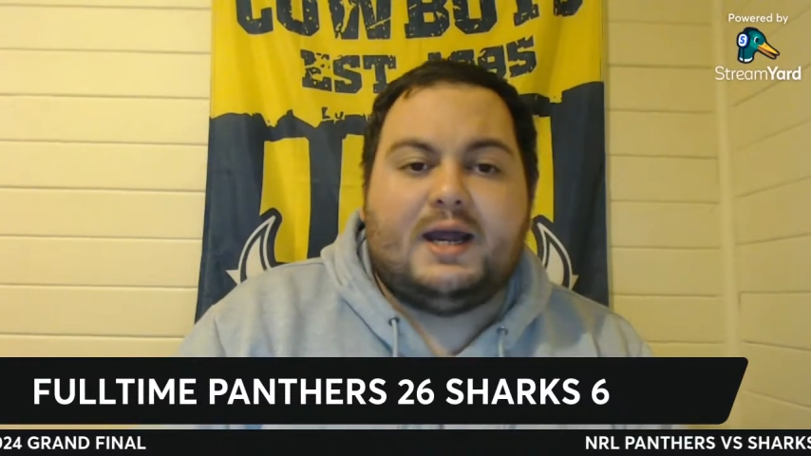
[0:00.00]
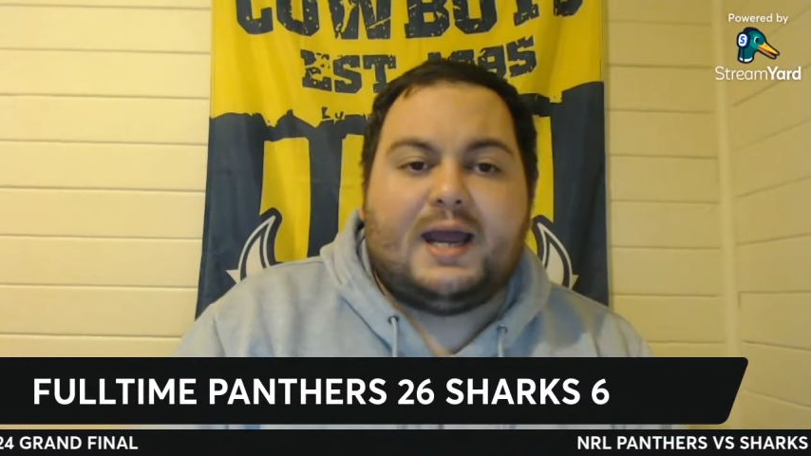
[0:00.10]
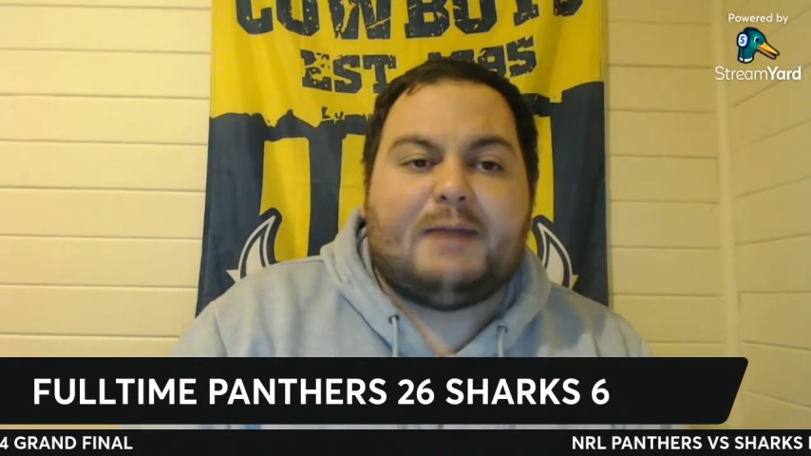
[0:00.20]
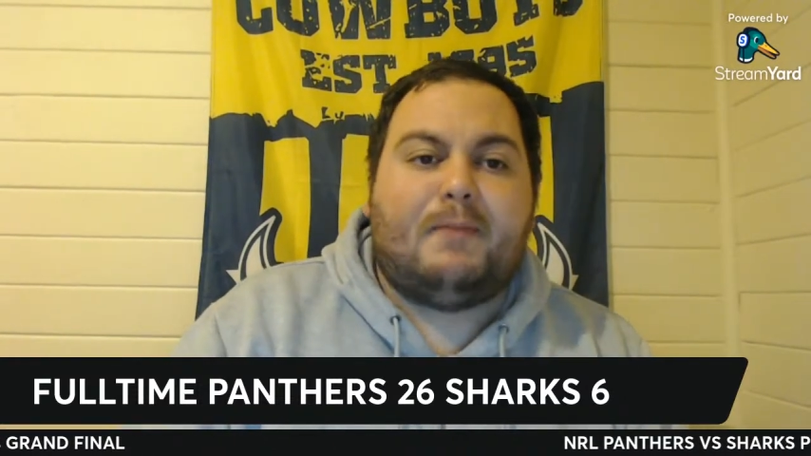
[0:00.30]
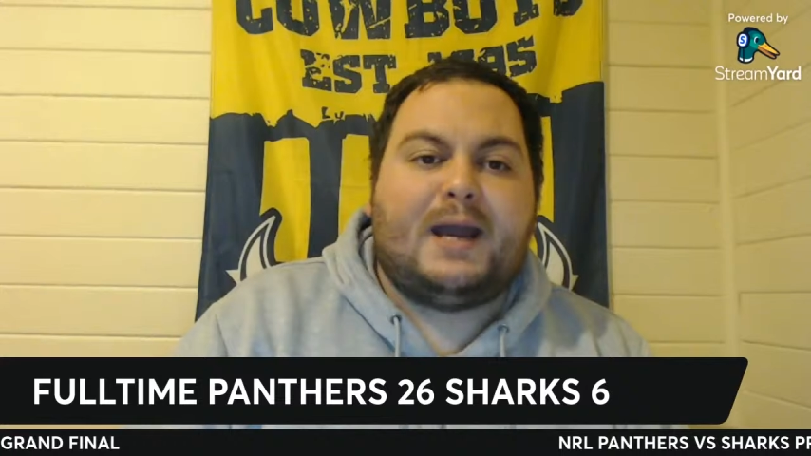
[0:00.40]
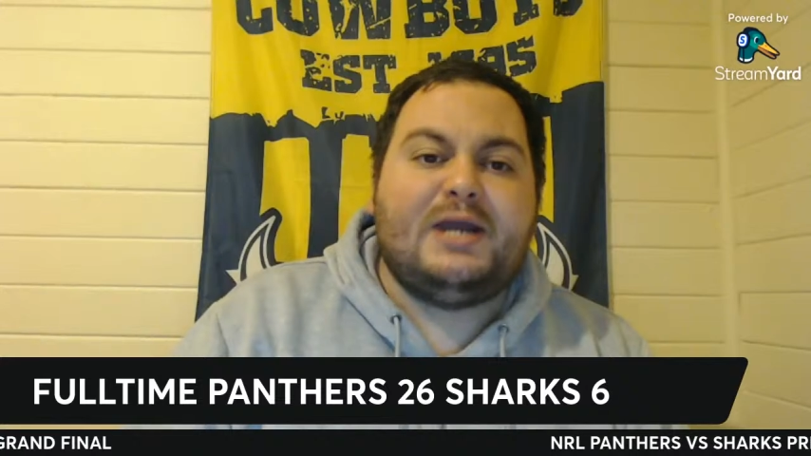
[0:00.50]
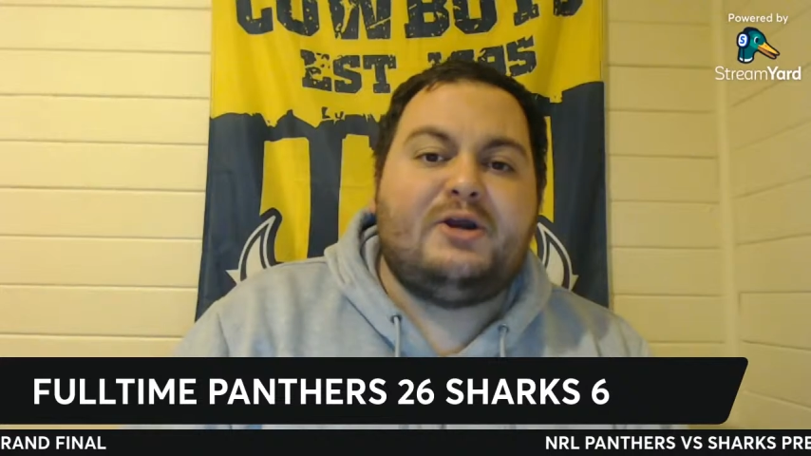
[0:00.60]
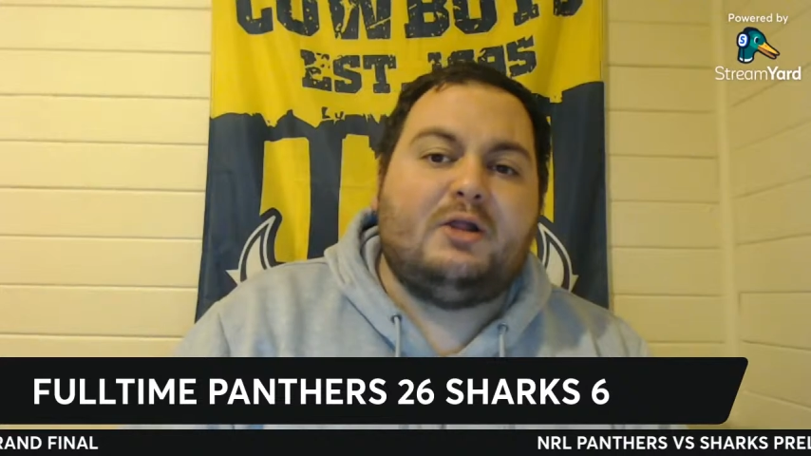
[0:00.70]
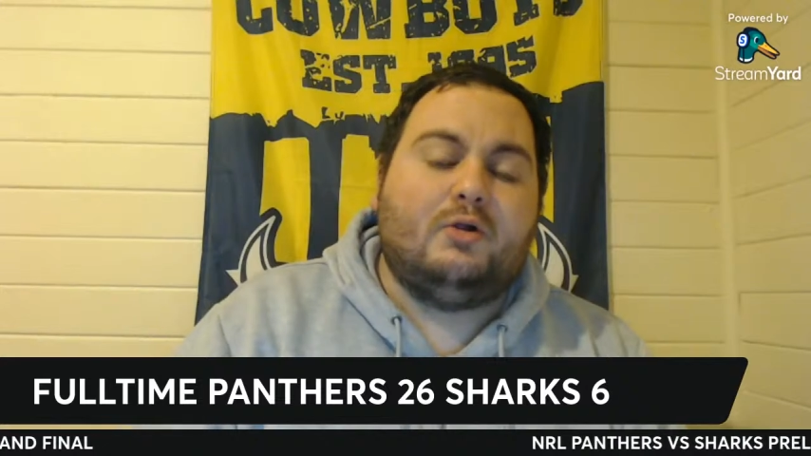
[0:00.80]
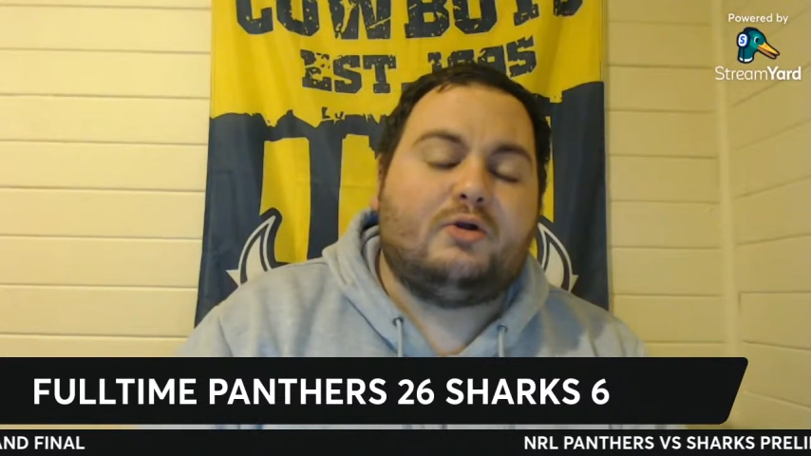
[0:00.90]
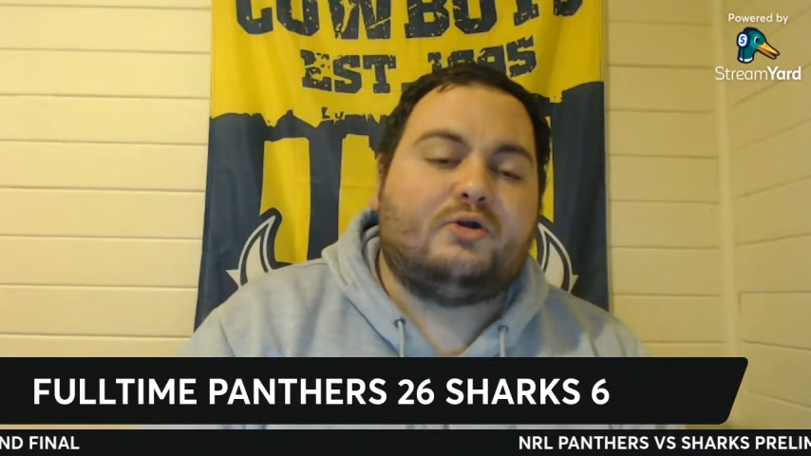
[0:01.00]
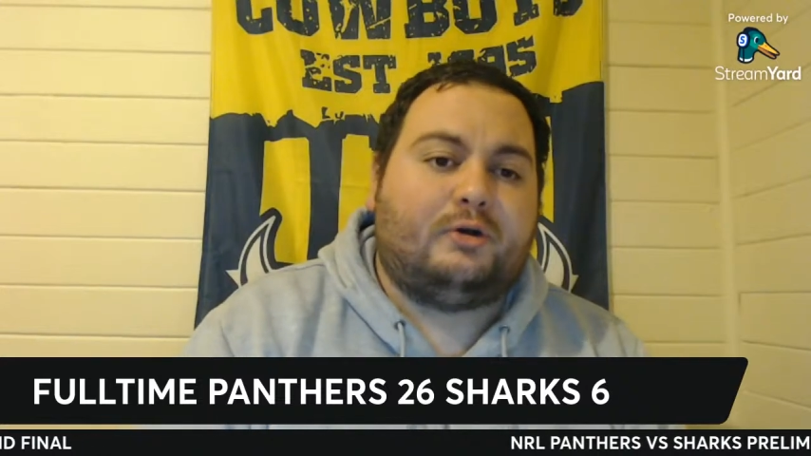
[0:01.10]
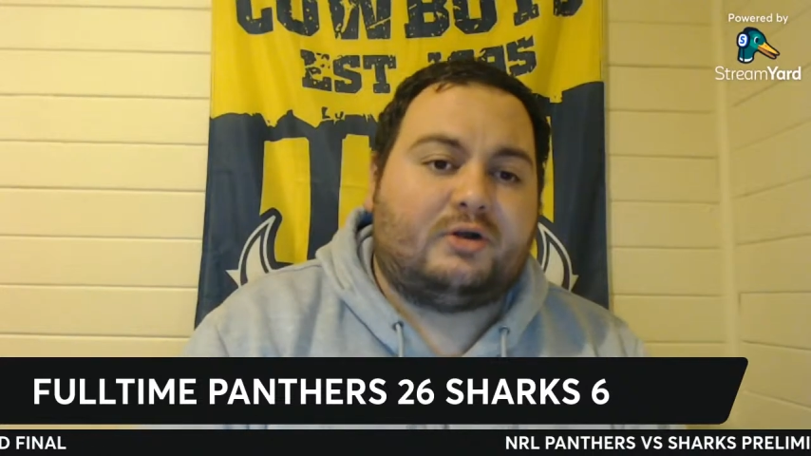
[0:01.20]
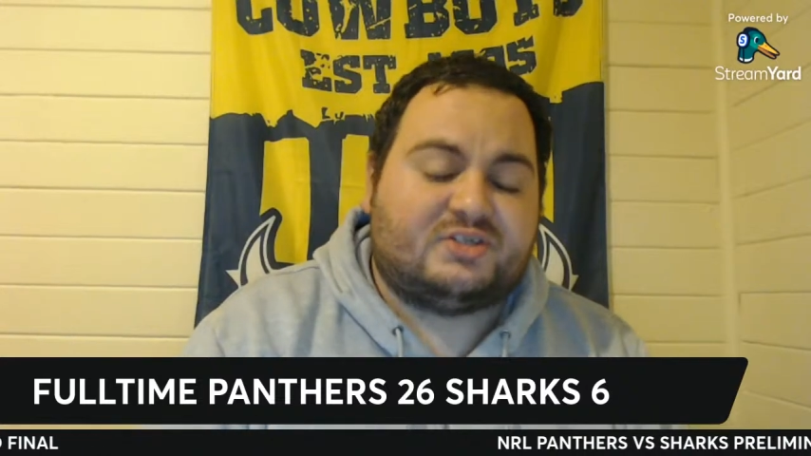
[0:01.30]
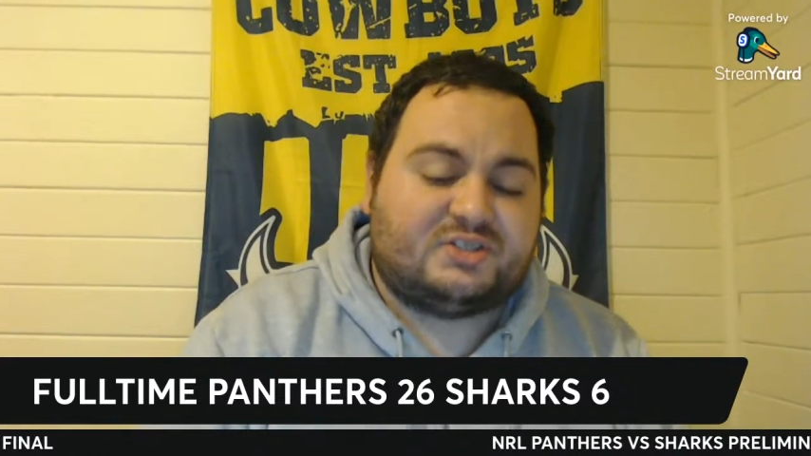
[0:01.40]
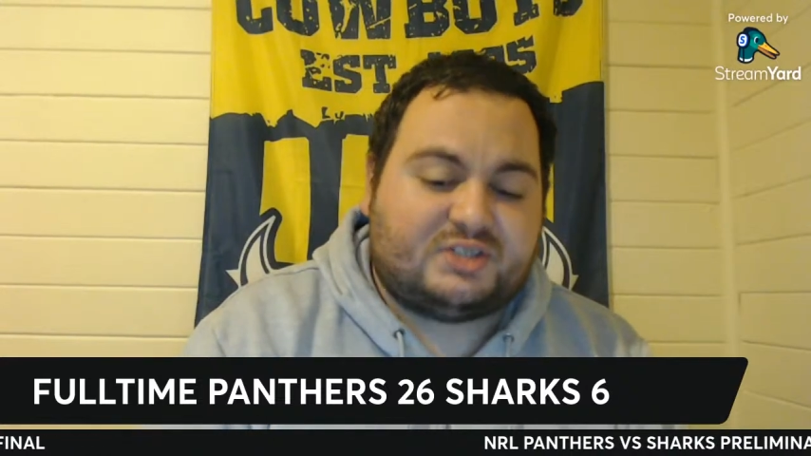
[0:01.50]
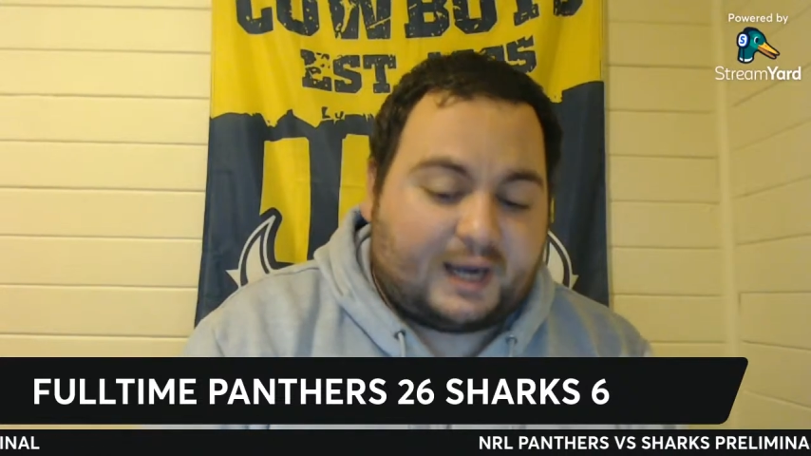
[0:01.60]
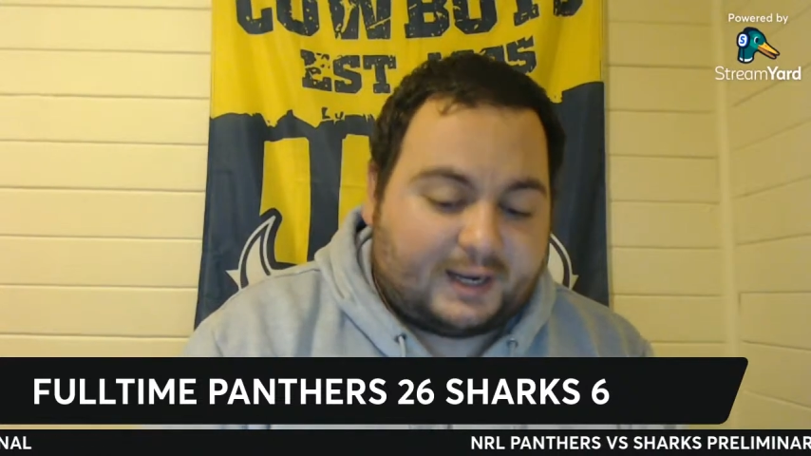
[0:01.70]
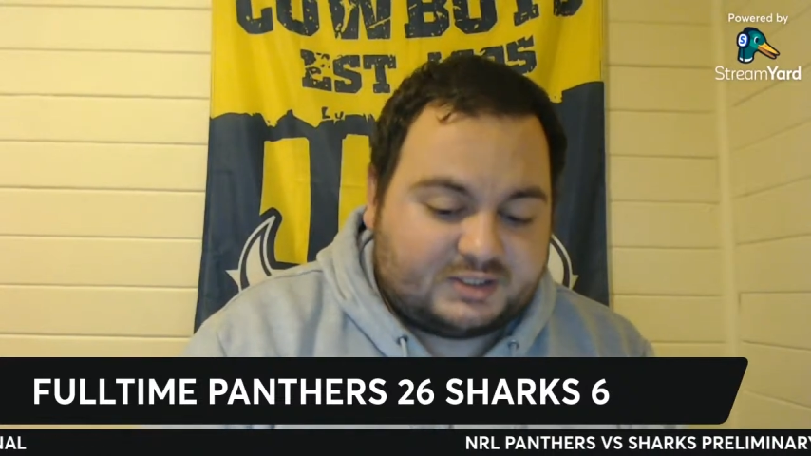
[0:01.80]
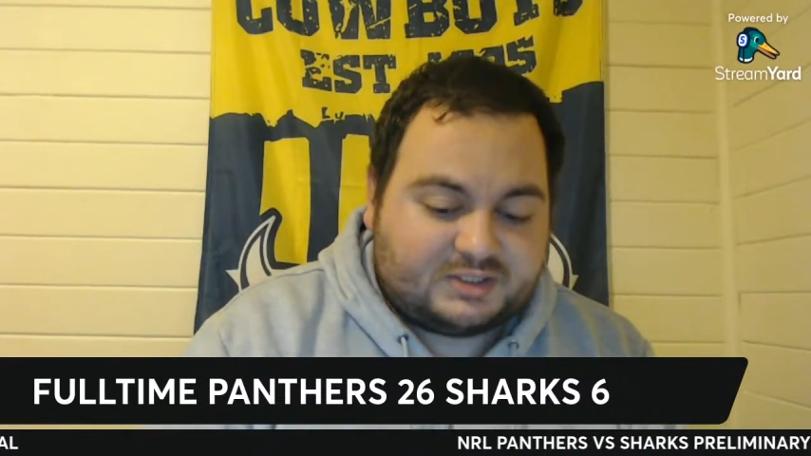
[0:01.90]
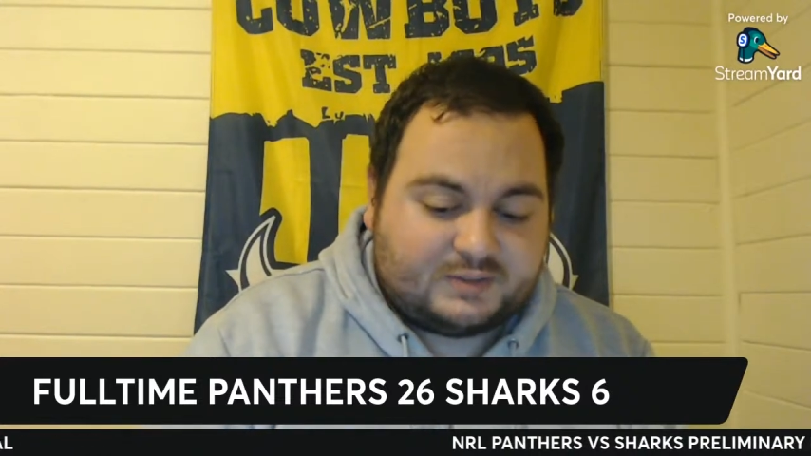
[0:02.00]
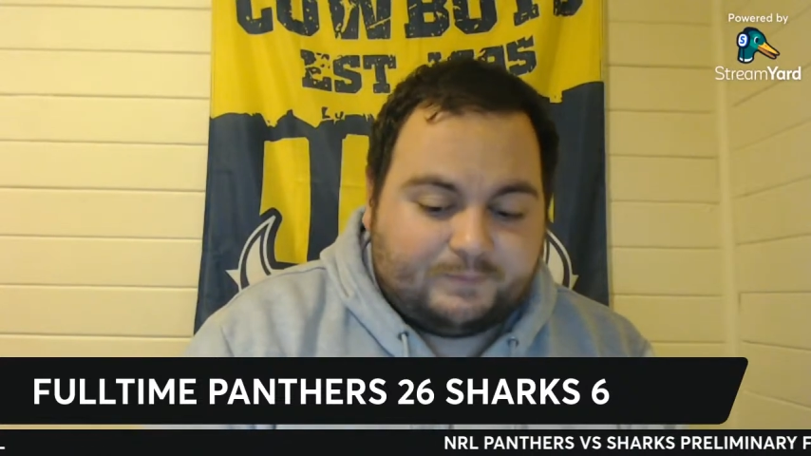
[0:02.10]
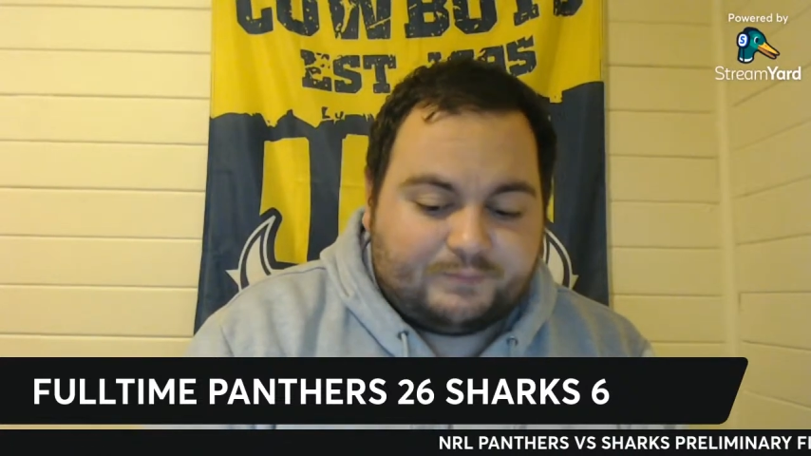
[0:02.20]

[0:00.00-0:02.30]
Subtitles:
he may not look good on stats,